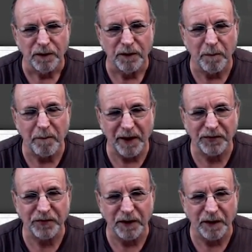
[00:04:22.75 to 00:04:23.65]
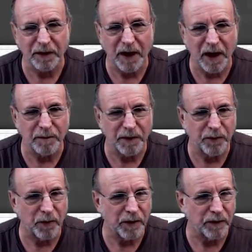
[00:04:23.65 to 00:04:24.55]
the best that it can
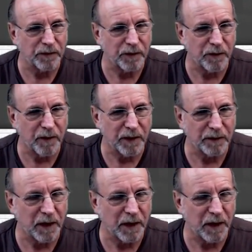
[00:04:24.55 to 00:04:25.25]
before it hits the ground.